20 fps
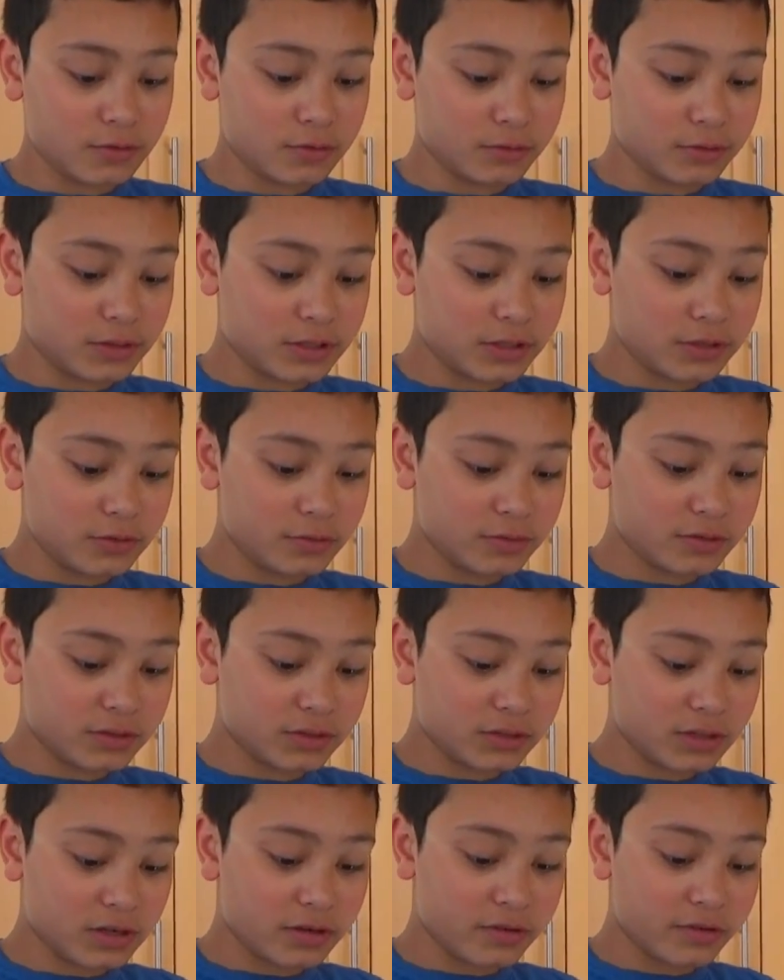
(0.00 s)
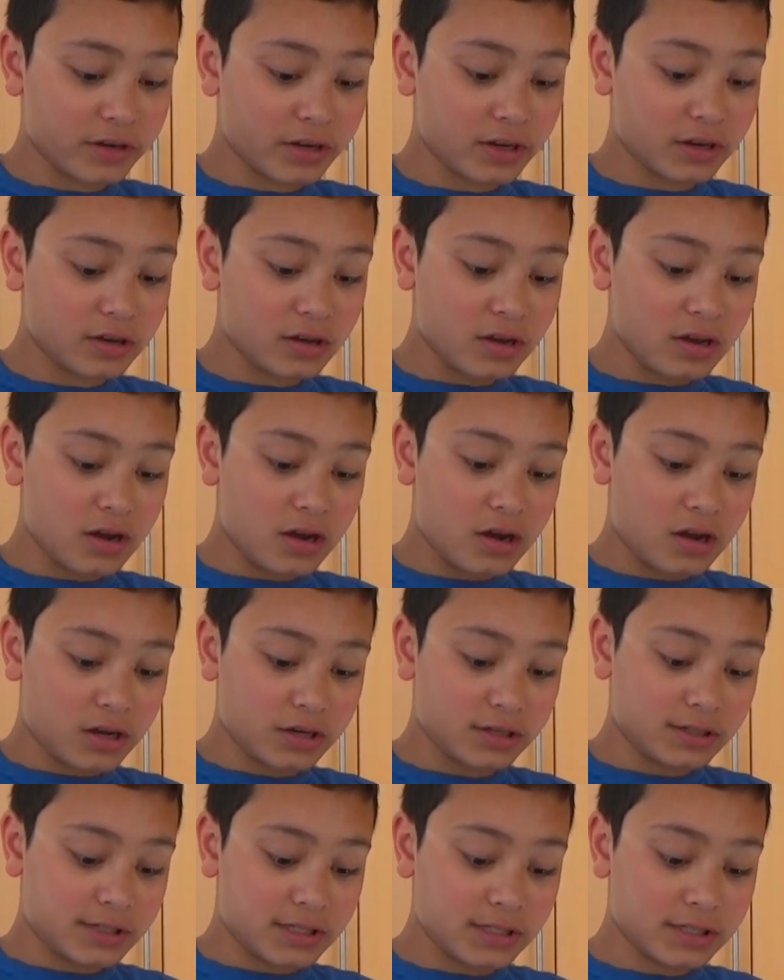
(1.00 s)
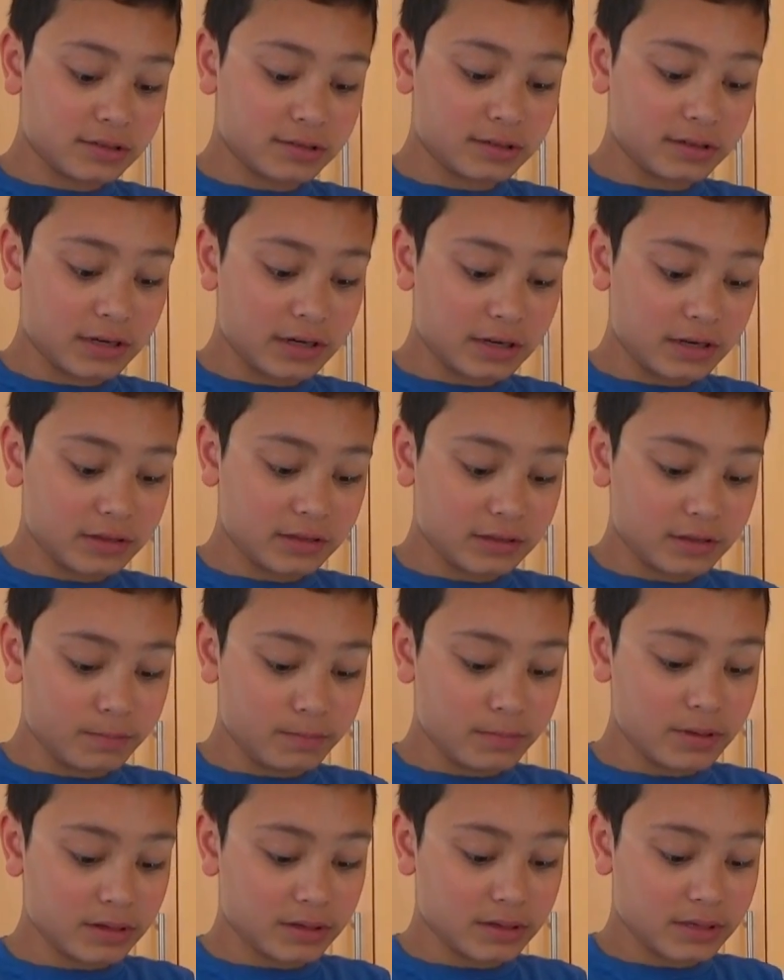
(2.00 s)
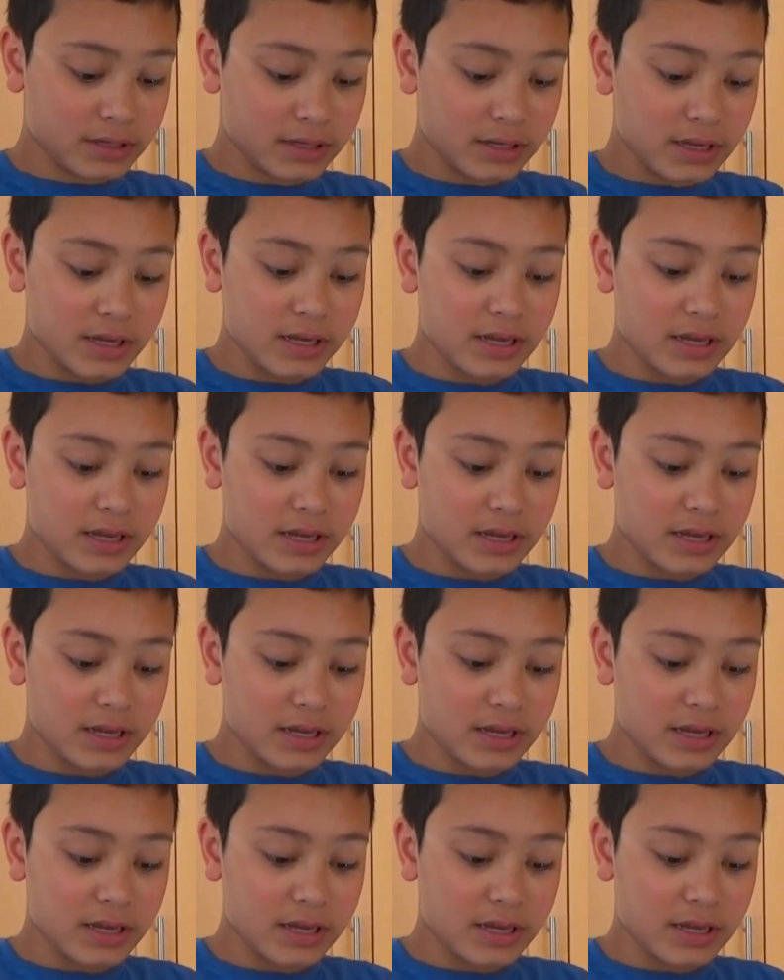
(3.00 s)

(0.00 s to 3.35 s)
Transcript: continue stirring until the milk